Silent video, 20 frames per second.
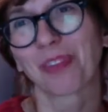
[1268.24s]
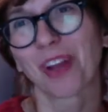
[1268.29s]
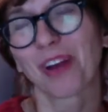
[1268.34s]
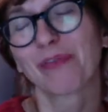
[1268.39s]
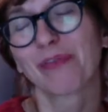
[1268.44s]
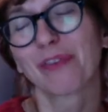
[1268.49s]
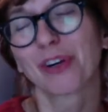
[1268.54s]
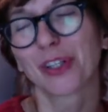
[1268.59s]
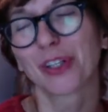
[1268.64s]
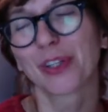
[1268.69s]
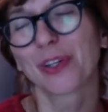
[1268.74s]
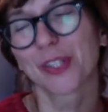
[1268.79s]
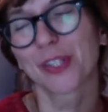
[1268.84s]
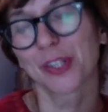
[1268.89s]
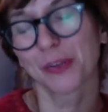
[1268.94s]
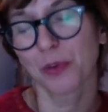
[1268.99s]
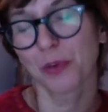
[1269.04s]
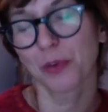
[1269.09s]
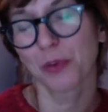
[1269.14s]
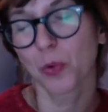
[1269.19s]
for those
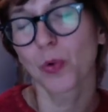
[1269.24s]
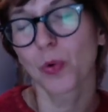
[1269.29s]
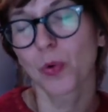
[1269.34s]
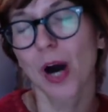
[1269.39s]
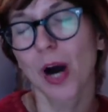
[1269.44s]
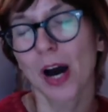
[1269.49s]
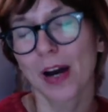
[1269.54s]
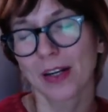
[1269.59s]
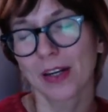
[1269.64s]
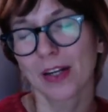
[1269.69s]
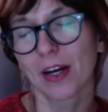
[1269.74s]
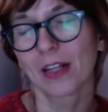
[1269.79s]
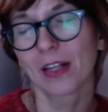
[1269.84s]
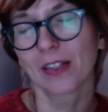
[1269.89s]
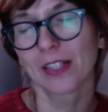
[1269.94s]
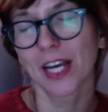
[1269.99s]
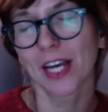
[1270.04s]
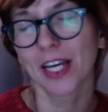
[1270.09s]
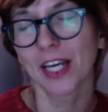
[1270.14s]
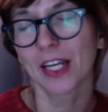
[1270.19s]
of you who are
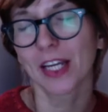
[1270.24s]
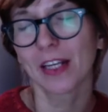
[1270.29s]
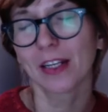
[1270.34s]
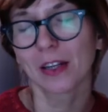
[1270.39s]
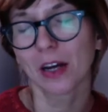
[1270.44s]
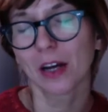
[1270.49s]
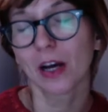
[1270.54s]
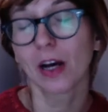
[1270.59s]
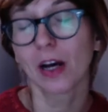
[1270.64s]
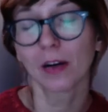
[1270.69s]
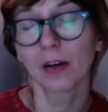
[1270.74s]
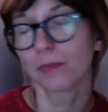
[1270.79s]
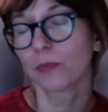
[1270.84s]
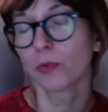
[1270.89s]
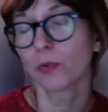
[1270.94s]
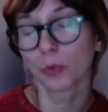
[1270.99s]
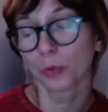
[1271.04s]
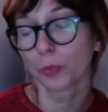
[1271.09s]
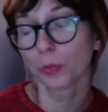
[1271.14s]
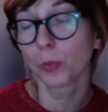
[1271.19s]
taking
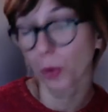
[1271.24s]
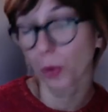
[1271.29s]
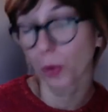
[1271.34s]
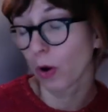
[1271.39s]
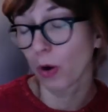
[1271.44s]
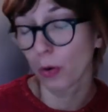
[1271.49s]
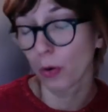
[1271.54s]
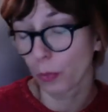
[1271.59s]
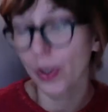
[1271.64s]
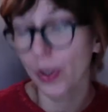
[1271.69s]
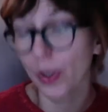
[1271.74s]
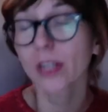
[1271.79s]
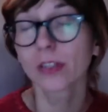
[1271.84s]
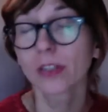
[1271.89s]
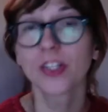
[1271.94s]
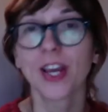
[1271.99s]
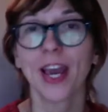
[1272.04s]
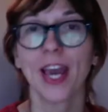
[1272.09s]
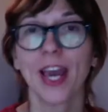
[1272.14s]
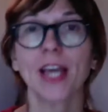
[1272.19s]
who or will
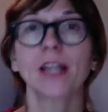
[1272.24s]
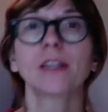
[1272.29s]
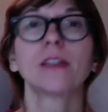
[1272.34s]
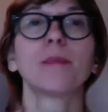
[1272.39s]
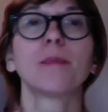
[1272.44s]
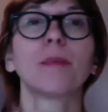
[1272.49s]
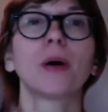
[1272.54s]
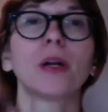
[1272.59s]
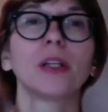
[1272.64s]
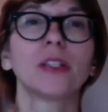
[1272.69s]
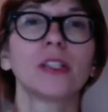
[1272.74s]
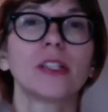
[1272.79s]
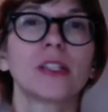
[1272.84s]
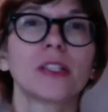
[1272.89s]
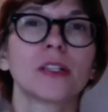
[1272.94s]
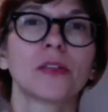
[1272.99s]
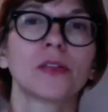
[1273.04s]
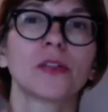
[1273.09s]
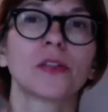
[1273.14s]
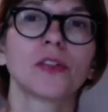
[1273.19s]
take the politics
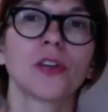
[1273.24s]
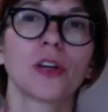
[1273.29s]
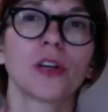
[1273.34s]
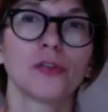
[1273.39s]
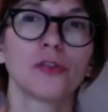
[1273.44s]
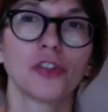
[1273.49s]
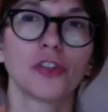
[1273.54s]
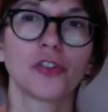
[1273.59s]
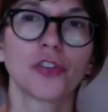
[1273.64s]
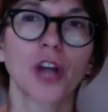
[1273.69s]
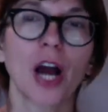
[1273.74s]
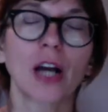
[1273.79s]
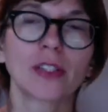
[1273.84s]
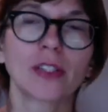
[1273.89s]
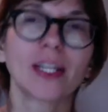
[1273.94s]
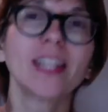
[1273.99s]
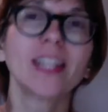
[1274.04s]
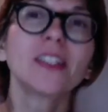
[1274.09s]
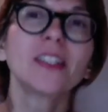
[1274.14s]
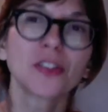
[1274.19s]
and sociology track.
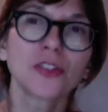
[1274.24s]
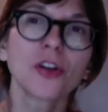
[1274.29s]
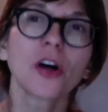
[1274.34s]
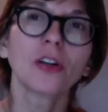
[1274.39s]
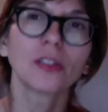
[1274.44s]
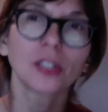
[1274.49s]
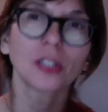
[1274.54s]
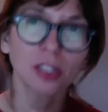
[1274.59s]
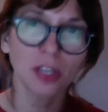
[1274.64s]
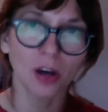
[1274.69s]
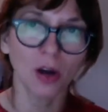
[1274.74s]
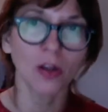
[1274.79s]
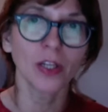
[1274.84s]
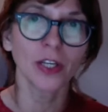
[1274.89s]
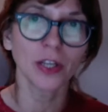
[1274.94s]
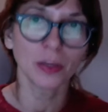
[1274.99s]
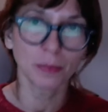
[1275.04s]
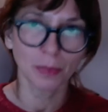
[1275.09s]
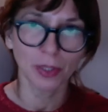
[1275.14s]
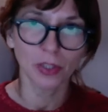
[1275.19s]
That is not the
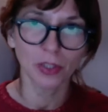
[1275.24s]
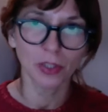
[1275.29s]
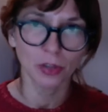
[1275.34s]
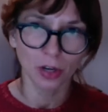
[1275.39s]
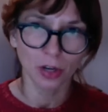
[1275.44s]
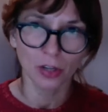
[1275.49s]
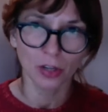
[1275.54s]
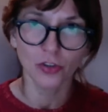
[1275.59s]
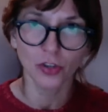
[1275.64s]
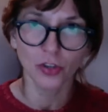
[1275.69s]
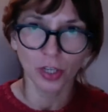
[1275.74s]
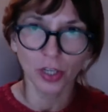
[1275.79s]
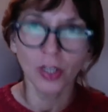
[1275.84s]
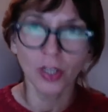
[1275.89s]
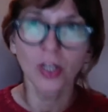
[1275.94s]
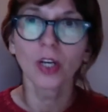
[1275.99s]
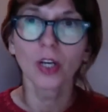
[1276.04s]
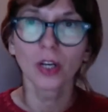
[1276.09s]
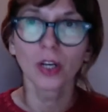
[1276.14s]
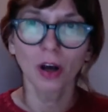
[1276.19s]
only methodology
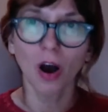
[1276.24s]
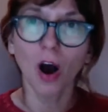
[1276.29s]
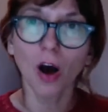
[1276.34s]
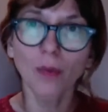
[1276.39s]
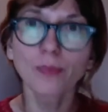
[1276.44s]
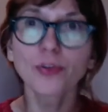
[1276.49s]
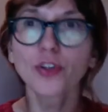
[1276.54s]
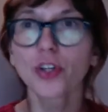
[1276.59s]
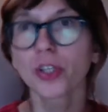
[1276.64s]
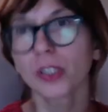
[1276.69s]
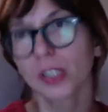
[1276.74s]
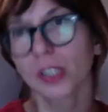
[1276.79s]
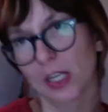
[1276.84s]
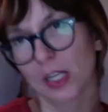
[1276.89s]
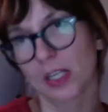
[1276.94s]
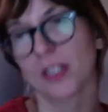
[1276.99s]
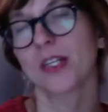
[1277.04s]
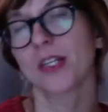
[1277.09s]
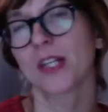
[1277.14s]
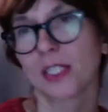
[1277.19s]
option. There
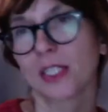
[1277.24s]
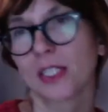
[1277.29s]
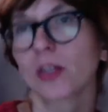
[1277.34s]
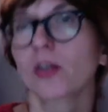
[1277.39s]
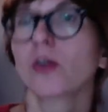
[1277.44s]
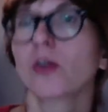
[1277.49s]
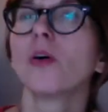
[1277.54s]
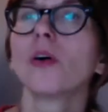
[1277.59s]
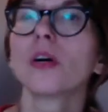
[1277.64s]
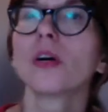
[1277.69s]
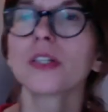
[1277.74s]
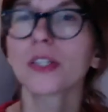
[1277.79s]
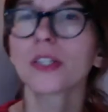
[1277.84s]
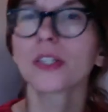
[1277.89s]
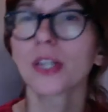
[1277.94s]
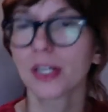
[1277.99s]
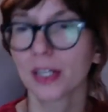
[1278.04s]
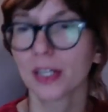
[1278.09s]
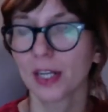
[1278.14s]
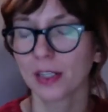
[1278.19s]
is another course
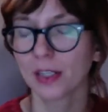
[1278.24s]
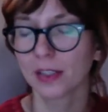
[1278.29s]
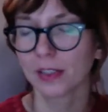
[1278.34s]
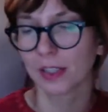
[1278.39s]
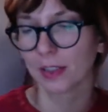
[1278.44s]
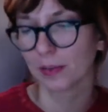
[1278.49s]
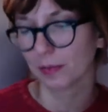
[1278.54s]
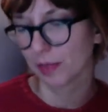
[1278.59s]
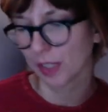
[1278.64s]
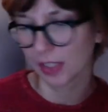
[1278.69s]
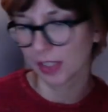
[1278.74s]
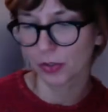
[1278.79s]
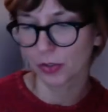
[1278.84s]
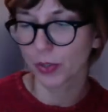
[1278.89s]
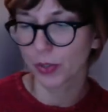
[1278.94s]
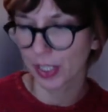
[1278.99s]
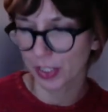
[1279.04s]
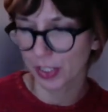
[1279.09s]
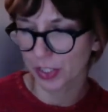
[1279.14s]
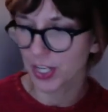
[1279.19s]
that you
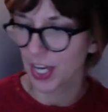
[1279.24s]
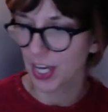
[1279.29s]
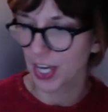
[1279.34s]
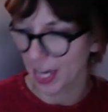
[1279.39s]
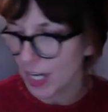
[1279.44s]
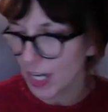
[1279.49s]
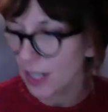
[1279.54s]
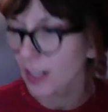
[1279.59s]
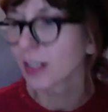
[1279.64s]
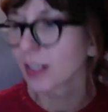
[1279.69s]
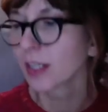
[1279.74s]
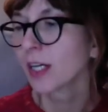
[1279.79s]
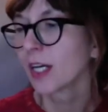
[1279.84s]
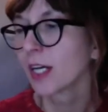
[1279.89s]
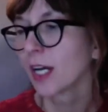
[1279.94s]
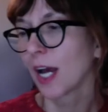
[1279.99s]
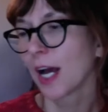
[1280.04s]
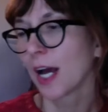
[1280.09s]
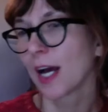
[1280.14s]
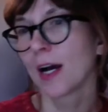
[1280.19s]
can take,
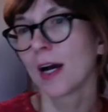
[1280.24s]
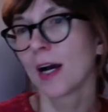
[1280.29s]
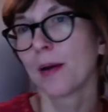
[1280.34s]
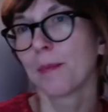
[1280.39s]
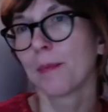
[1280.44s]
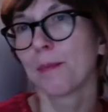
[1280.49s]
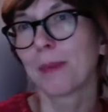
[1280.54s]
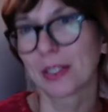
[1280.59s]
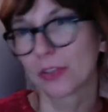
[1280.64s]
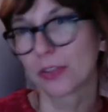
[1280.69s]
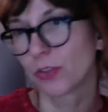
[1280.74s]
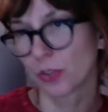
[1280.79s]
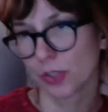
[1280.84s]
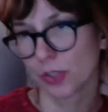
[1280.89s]
but